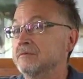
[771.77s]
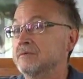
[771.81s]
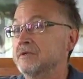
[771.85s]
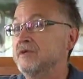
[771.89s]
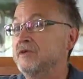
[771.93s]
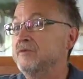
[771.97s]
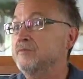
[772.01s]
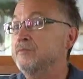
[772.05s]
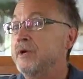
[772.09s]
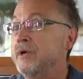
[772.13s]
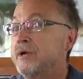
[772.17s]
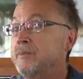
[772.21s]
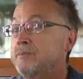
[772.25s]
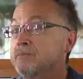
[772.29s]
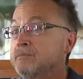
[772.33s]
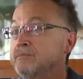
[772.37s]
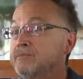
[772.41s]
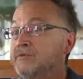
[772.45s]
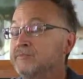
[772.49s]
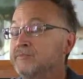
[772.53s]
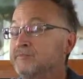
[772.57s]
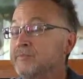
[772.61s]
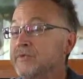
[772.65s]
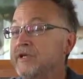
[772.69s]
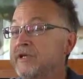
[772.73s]
Even by
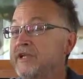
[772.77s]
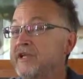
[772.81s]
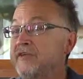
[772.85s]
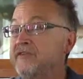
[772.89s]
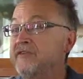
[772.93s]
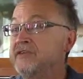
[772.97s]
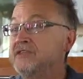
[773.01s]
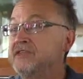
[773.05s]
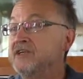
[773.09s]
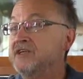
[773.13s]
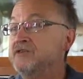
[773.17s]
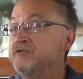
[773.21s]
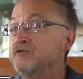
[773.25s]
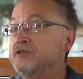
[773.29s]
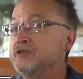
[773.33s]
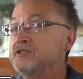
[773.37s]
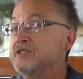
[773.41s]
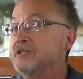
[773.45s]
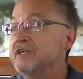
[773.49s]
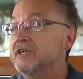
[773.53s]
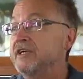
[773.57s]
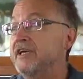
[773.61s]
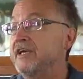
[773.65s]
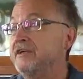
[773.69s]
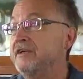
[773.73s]
believing that you are the
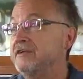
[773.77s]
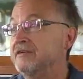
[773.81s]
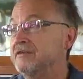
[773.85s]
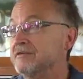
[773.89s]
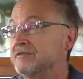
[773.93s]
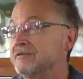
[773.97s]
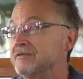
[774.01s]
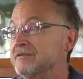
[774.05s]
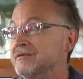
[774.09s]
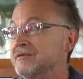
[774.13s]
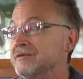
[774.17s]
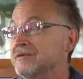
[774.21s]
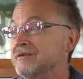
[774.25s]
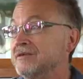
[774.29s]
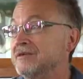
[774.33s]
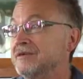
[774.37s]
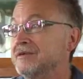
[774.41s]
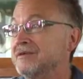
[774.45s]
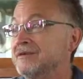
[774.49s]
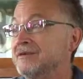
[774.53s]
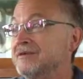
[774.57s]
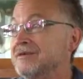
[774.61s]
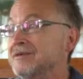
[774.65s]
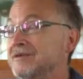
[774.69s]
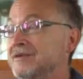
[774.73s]
king,
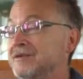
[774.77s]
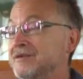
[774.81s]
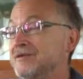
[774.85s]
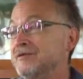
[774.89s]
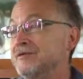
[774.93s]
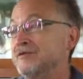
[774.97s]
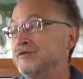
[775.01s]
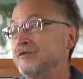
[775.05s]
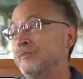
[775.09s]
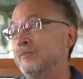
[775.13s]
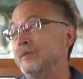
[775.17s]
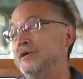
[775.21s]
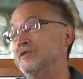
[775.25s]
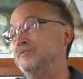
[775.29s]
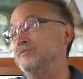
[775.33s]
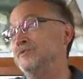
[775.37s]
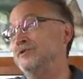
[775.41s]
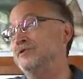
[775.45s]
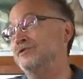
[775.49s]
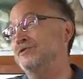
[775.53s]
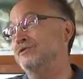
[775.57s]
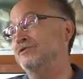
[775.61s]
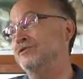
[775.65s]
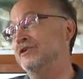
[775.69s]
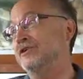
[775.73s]
you must be
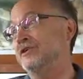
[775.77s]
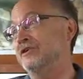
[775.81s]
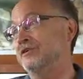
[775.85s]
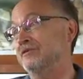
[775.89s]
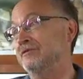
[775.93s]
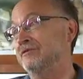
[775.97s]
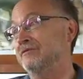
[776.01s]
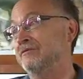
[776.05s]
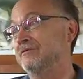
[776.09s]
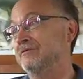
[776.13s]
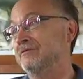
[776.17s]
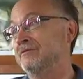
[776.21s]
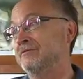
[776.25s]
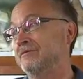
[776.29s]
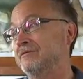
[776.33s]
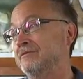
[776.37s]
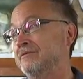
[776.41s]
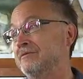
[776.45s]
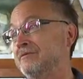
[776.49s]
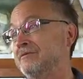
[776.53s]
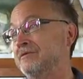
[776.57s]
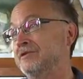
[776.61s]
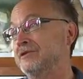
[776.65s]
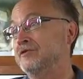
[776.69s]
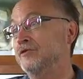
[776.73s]
joking.
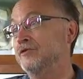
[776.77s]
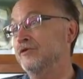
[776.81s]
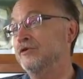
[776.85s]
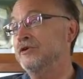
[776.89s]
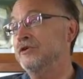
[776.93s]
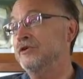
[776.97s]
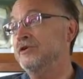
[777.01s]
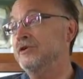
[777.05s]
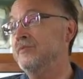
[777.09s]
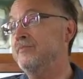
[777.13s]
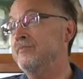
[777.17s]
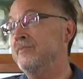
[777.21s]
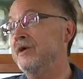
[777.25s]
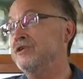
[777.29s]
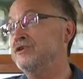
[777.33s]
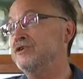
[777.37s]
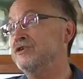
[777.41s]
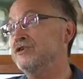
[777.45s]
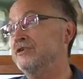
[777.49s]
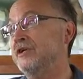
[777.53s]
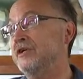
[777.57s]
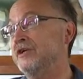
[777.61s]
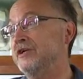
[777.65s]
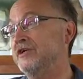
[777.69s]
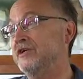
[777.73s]
It's already an
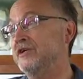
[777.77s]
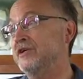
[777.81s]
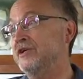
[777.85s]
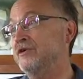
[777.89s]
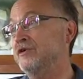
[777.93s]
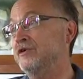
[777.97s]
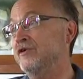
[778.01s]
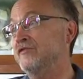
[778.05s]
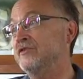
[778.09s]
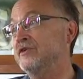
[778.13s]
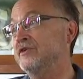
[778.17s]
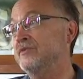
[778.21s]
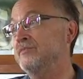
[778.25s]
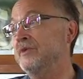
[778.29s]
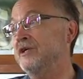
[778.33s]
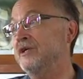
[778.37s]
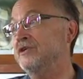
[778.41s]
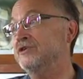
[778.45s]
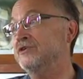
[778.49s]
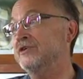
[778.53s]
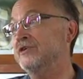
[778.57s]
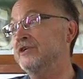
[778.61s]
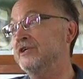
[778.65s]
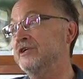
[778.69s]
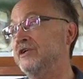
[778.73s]
imaginary king of an
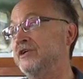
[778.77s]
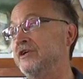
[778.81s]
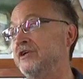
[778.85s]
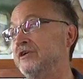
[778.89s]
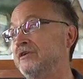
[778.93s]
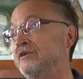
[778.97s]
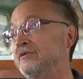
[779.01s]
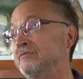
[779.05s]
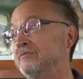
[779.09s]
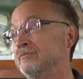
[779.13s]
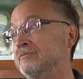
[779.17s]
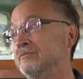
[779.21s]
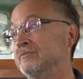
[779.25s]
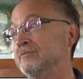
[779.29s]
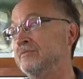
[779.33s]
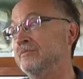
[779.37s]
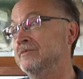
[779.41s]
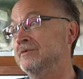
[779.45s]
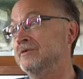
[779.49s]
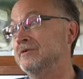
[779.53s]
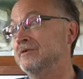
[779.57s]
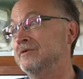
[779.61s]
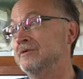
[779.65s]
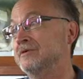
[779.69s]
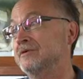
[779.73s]
imaginary kingdom.
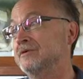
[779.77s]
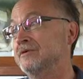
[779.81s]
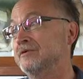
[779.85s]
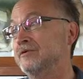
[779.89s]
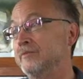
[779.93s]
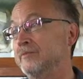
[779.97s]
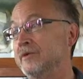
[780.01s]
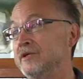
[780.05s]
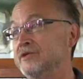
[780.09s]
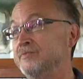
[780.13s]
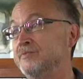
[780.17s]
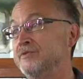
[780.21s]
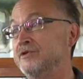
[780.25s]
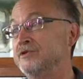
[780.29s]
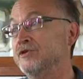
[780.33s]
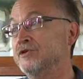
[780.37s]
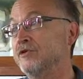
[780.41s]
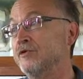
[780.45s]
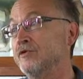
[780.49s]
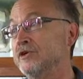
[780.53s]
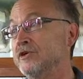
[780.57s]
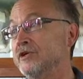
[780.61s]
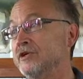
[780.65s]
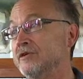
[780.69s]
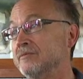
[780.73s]
You must be
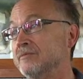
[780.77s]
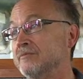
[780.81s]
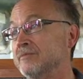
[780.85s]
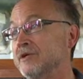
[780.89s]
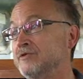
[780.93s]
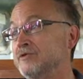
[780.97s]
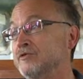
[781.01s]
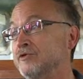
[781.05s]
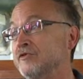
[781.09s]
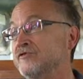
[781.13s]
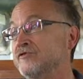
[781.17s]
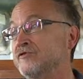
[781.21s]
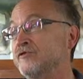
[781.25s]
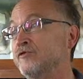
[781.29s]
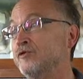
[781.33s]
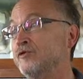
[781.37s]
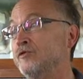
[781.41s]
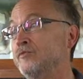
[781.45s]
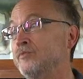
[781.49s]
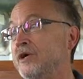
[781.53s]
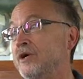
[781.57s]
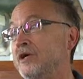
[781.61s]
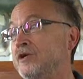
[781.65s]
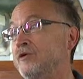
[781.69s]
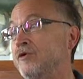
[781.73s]
joking, but you're
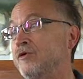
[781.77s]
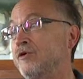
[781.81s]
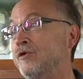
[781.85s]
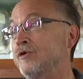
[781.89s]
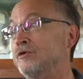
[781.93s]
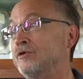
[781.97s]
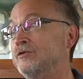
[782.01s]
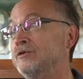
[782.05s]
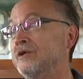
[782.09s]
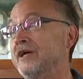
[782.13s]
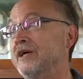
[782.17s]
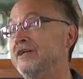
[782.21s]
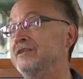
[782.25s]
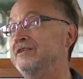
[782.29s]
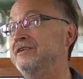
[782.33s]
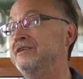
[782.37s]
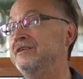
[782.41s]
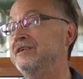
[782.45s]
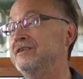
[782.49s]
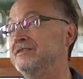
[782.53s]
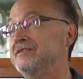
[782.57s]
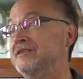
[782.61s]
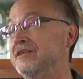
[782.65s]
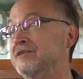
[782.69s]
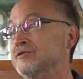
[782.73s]
fooled by your own
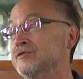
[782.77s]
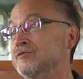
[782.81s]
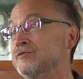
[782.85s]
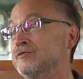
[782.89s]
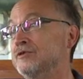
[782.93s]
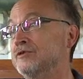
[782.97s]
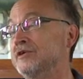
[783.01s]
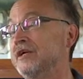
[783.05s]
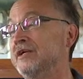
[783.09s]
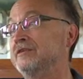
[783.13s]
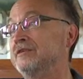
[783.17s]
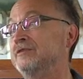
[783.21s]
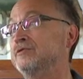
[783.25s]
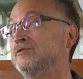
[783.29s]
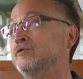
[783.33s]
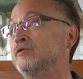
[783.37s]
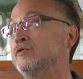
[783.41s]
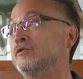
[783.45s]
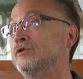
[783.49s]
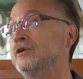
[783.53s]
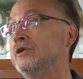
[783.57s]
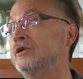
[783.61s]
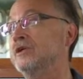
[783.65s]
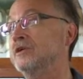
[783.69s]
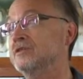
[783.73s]
idea that you can
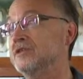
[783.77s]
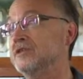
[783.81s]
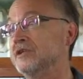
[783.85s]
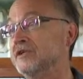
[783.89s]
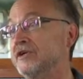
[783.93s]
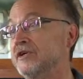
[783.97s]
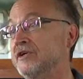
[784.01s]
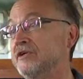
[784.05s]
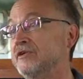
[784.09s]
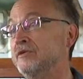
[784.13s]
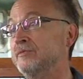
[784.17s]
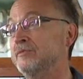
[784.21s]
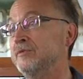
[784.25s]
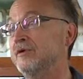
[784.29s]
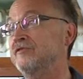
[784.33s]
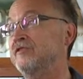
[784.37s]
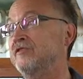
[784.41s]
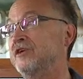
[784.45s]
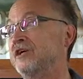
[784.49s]
rule the kingdom of